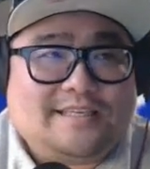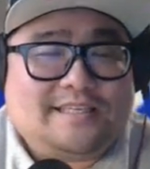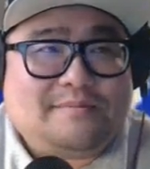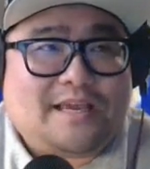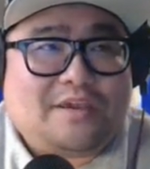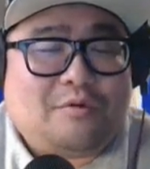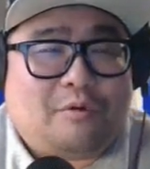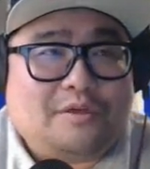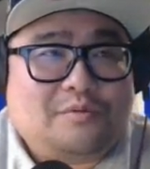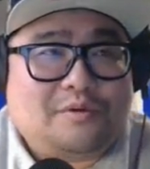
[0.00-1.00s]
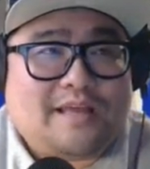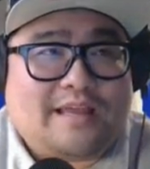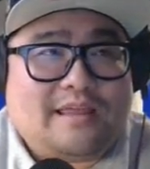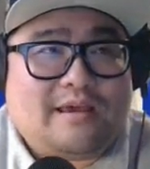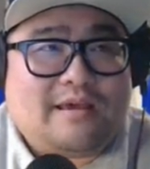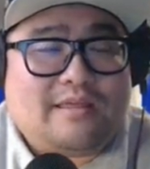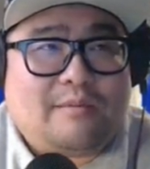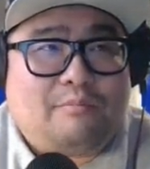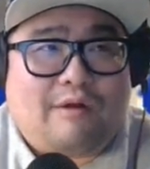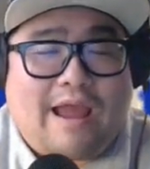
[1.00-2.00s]
Seems like yours was like the
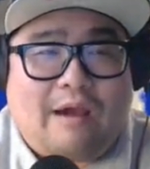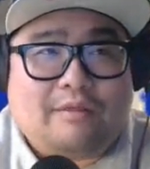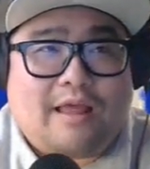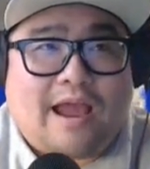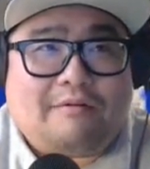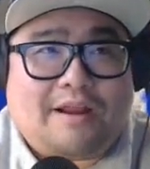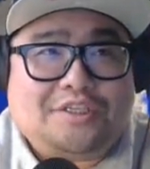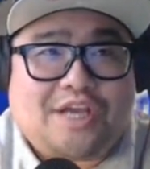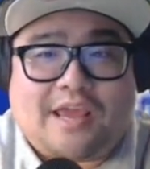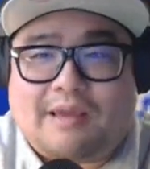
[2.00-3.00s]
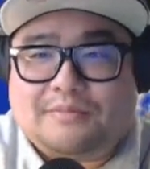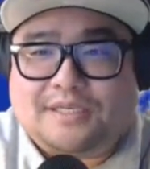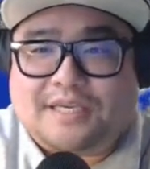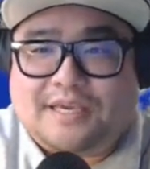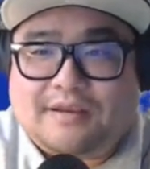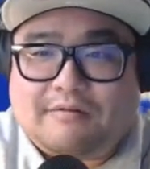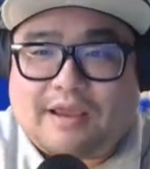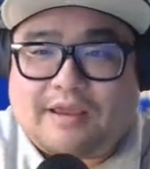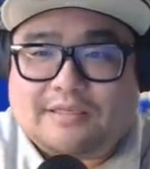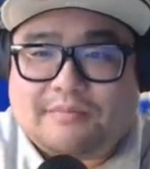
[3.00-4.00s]
brown line, right? JMZ,
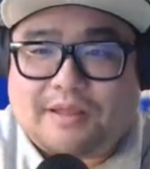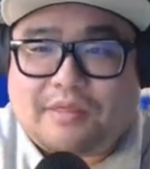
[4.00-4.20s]
right? Something like